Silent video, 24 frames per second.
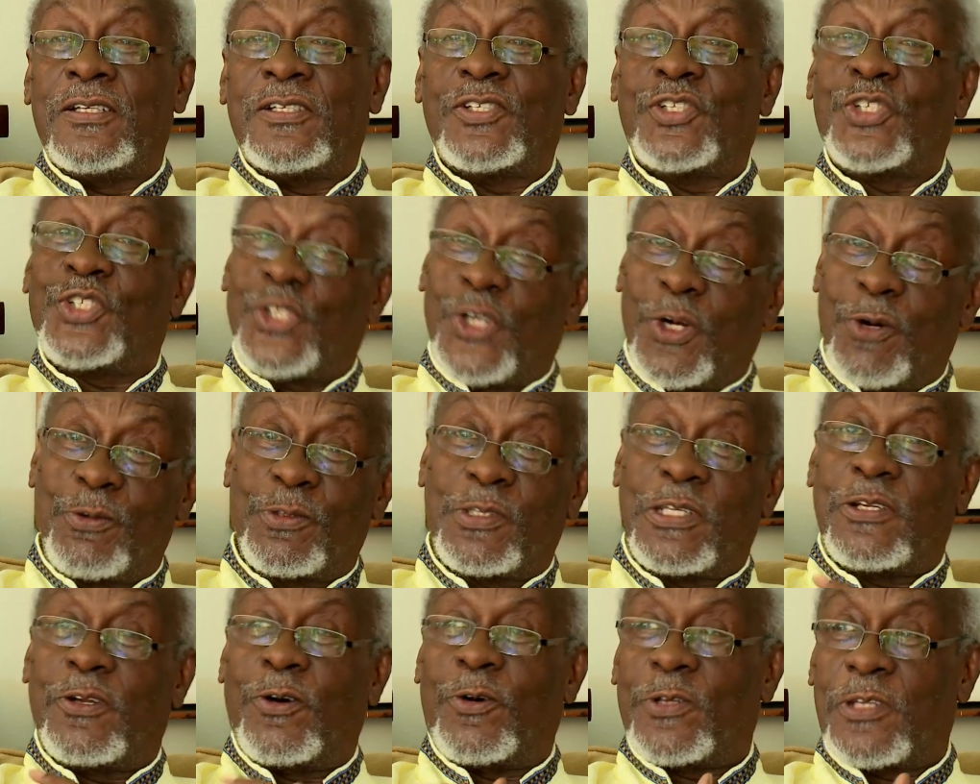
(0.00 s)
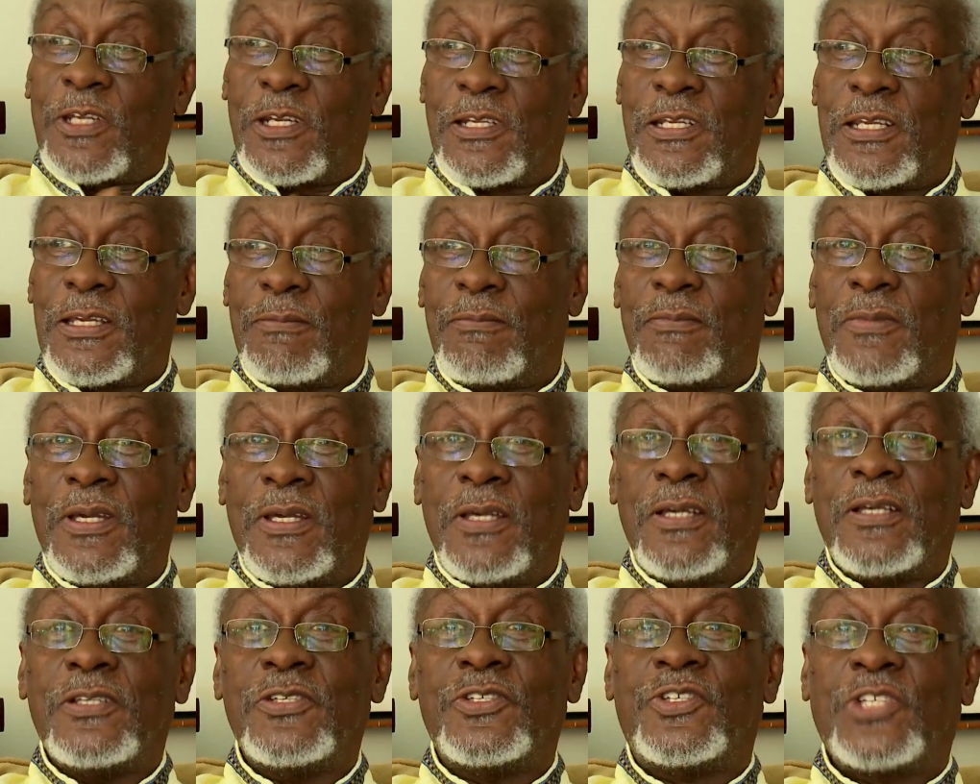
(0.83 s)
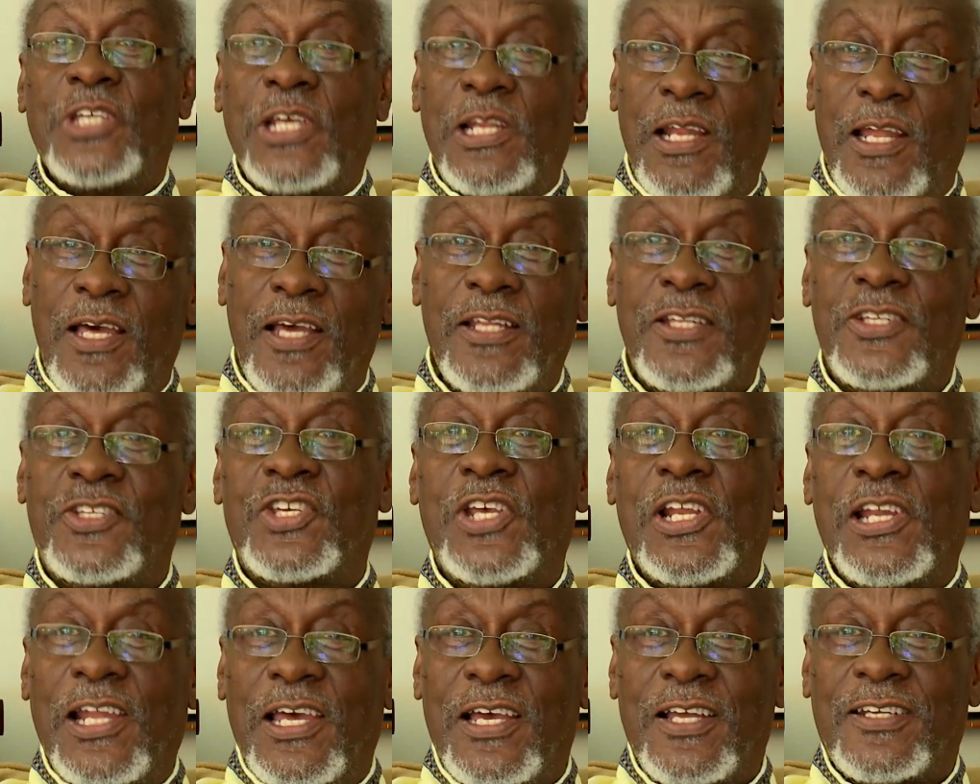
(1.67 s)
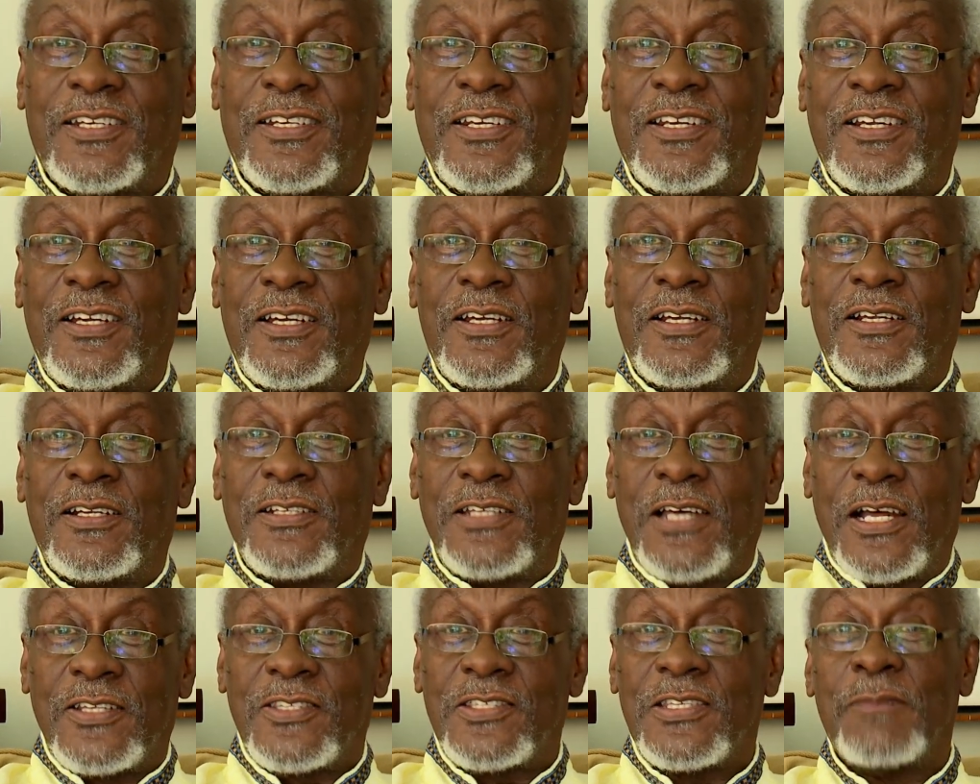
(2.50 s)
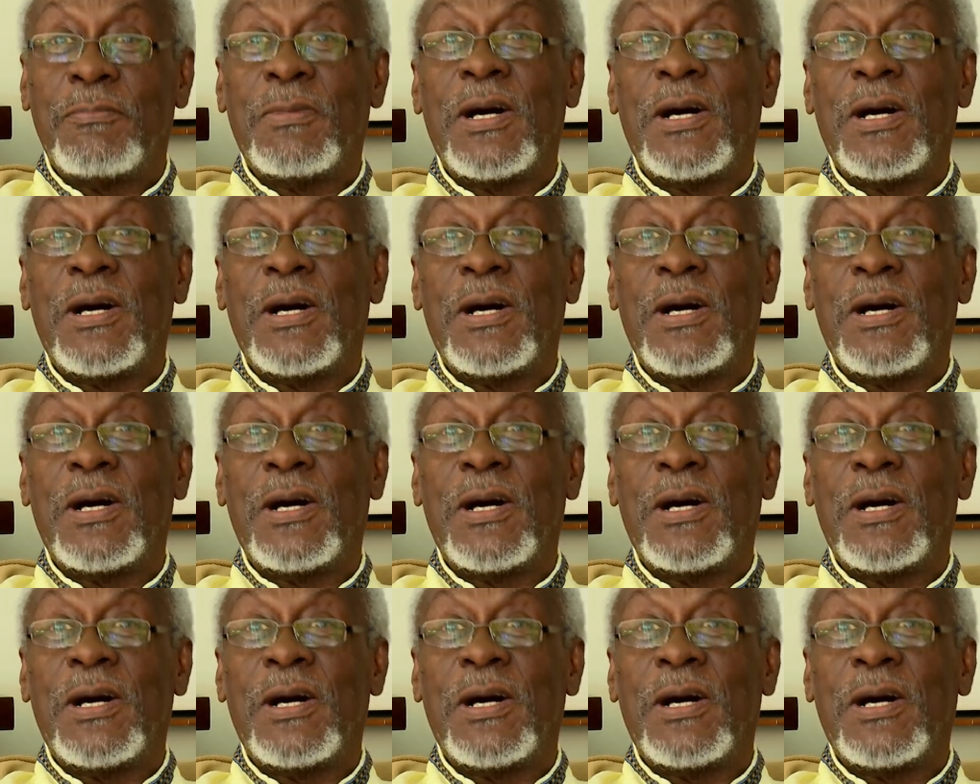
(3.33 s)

shouted out at him, Gillette, that's a